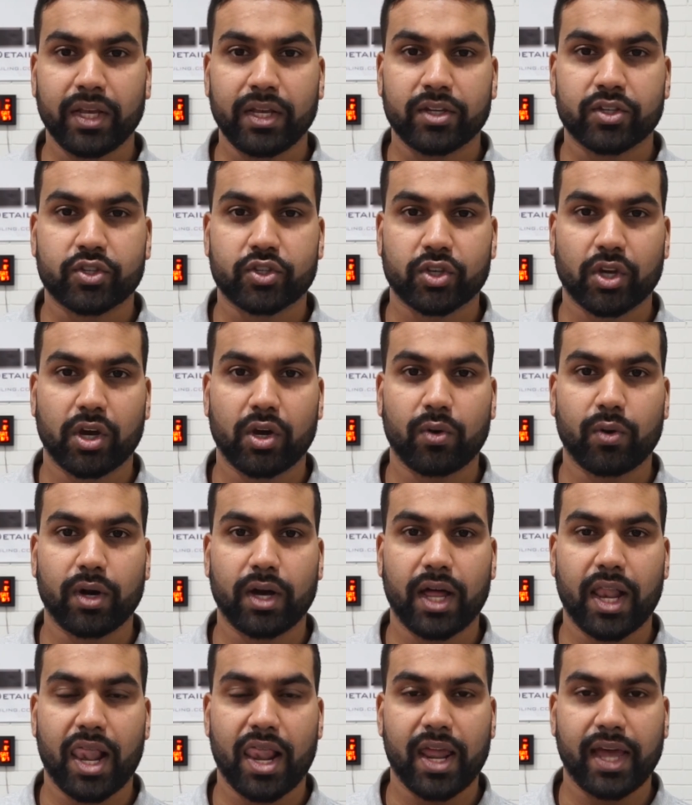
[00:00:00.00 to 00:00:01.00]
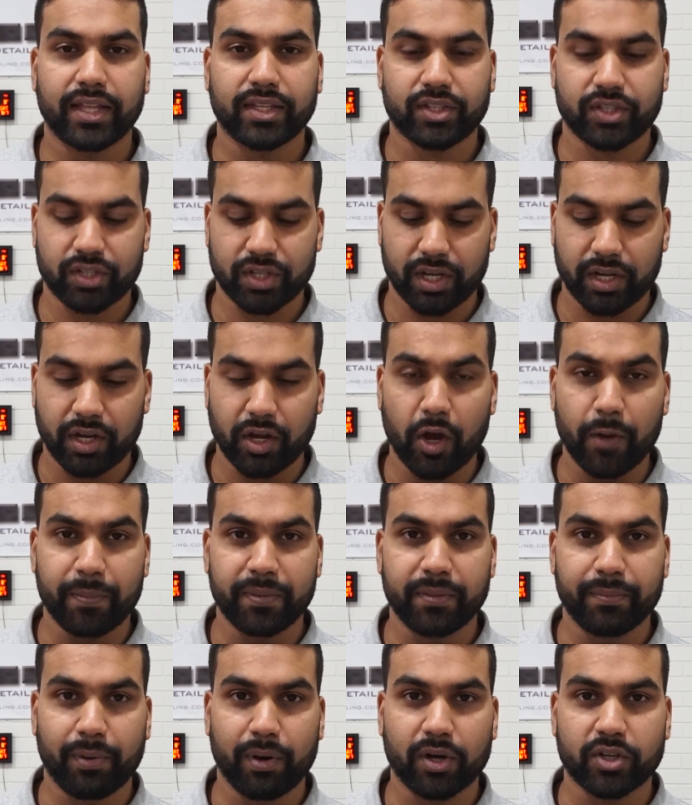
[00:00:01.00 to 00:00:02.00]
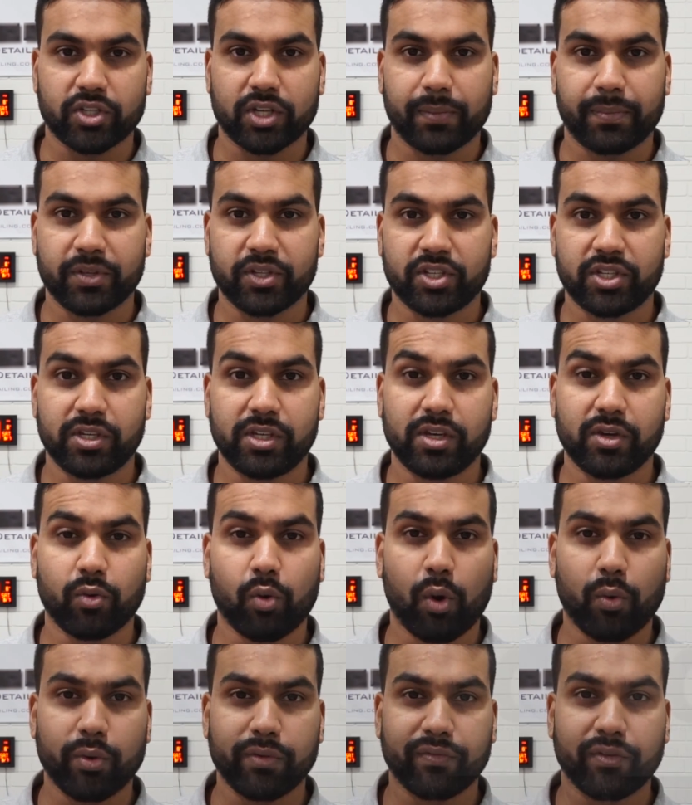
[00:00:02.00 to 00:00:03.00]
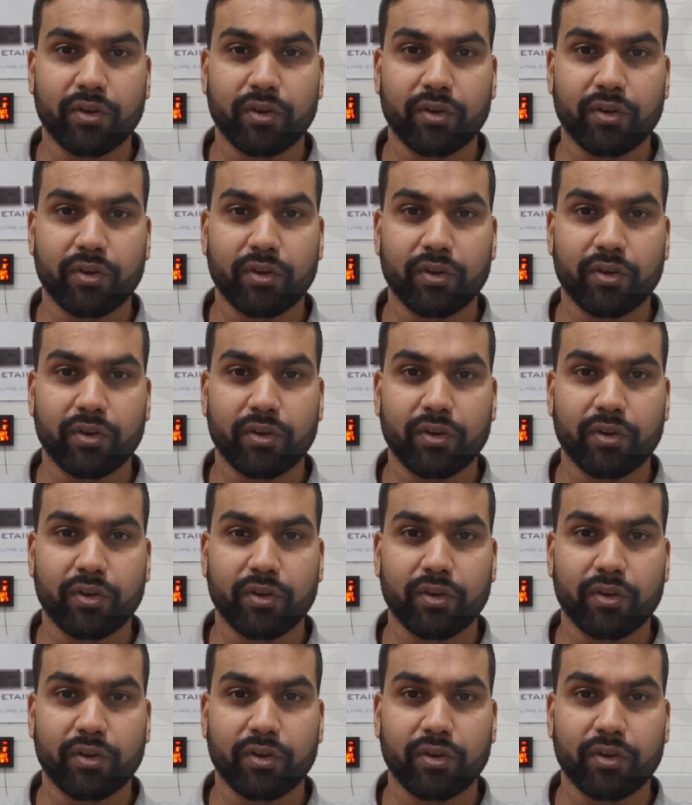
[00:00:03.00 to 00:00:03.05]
So let's open the box up and see what we've